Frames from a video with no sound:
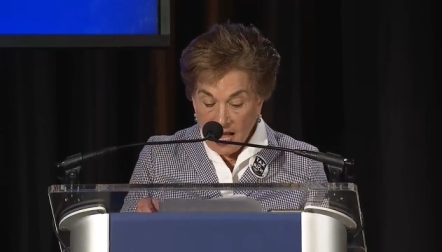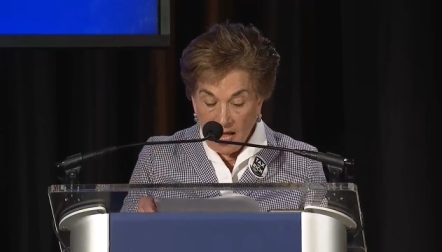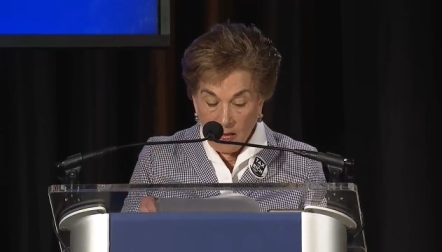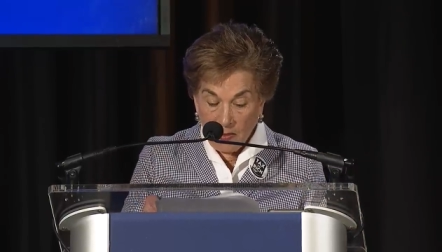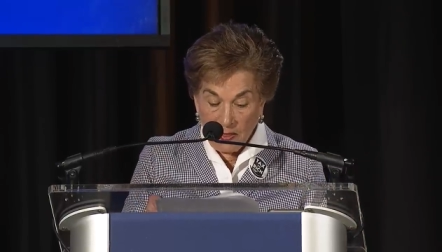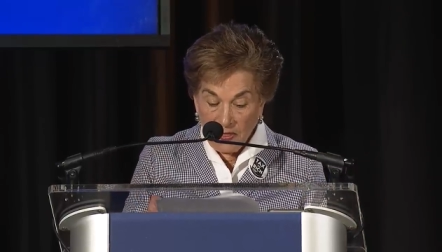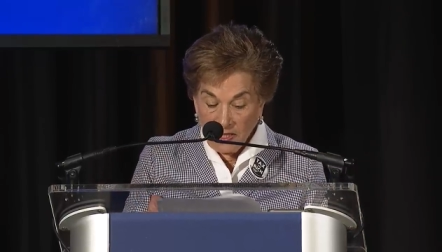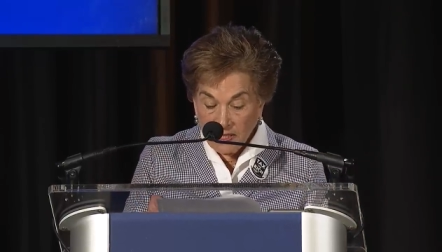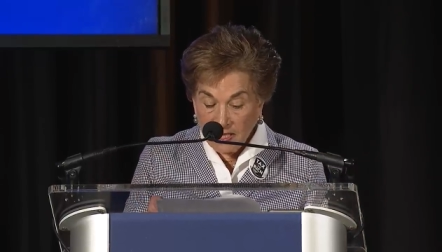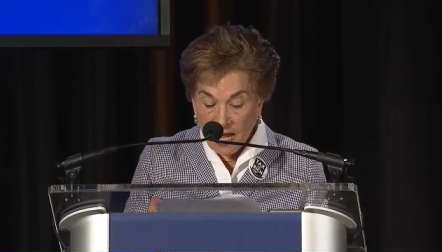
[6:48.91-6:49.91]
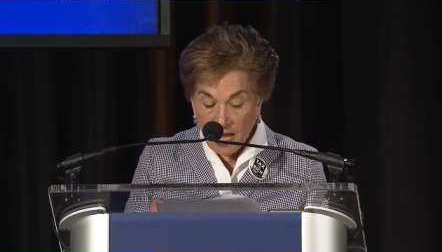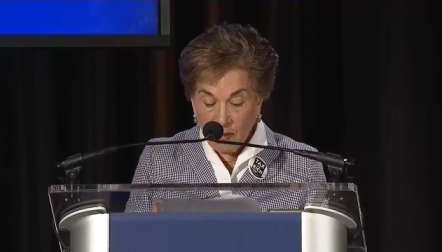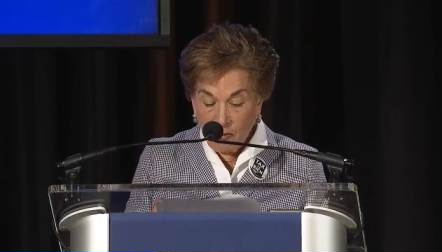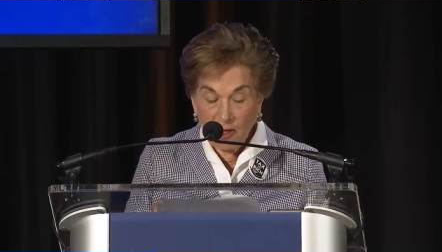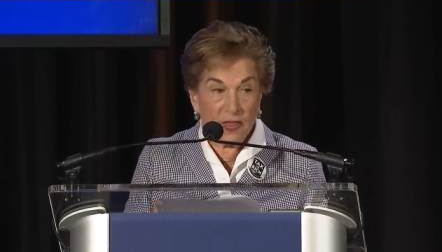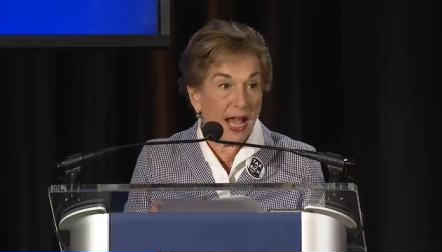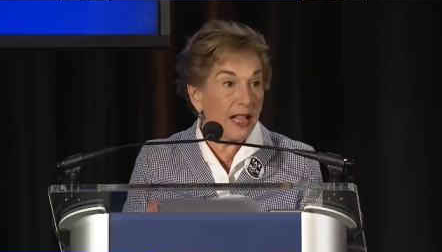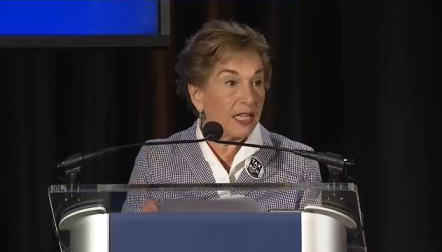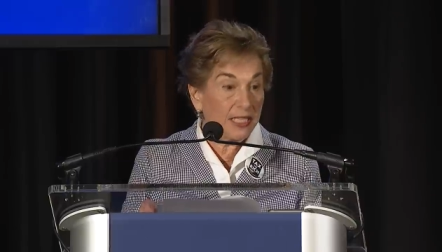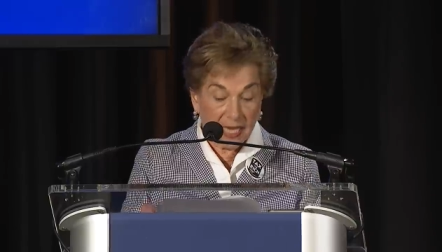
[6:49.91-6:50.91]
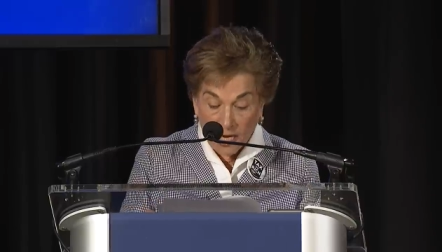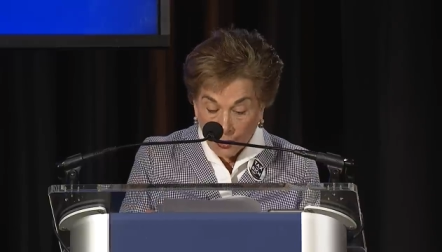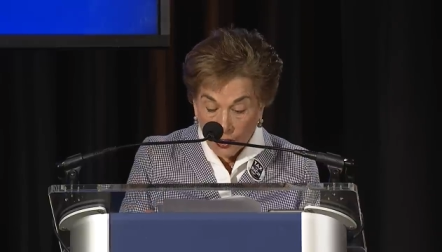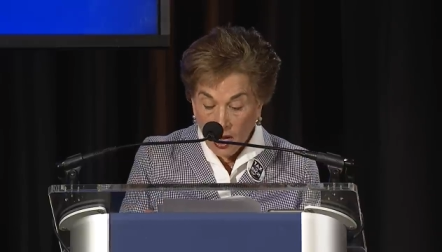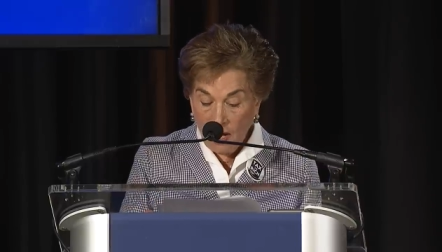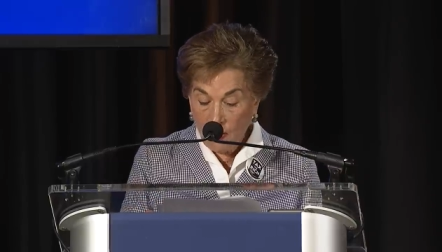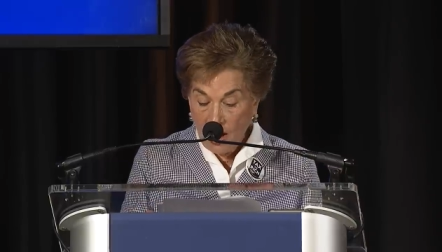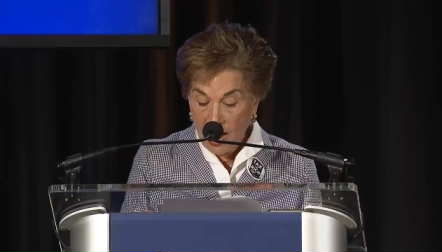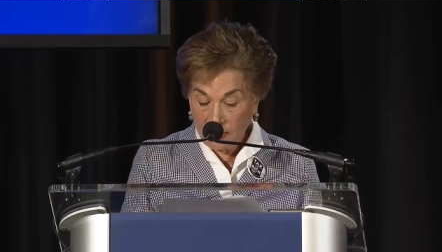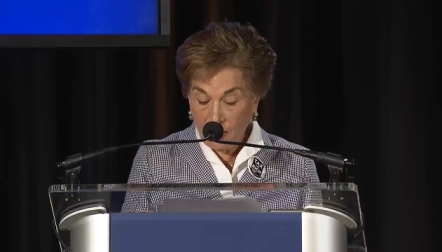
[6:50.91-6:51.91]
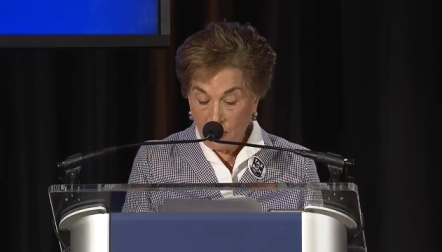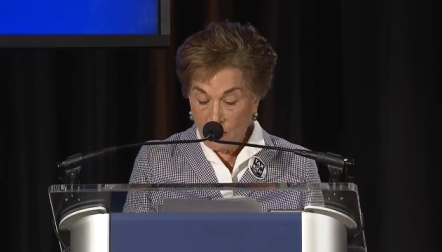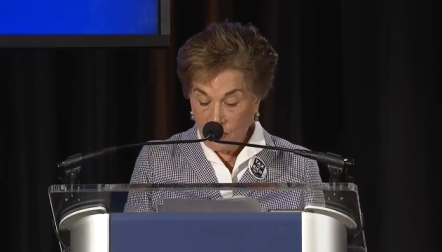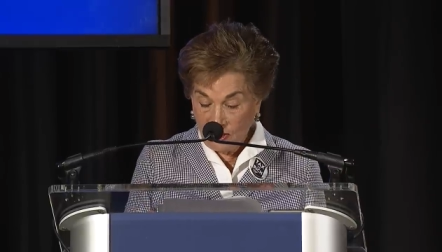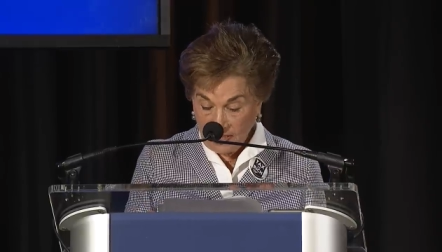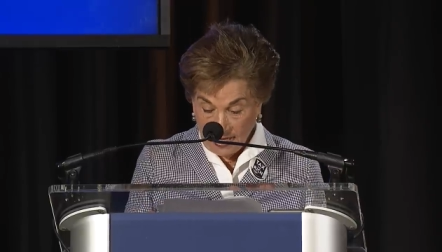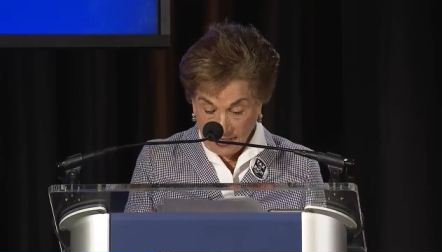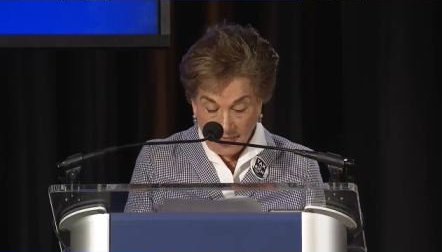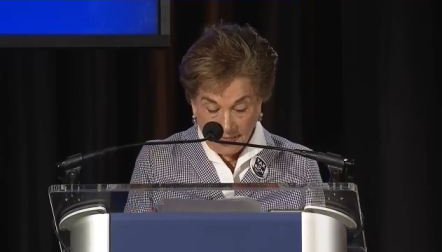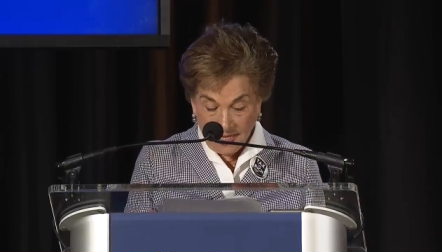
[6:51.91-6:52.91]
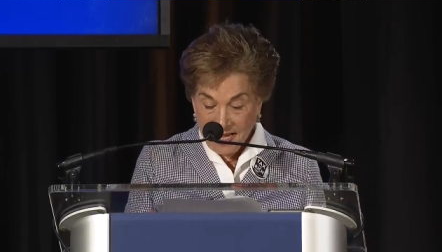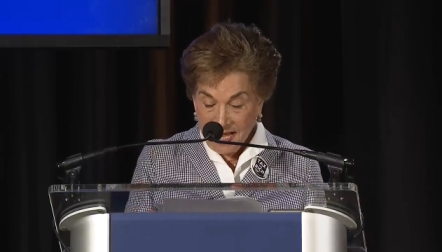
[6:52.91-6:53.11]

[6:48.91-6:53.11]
um, this time with Alexandria Ocasio Cortez.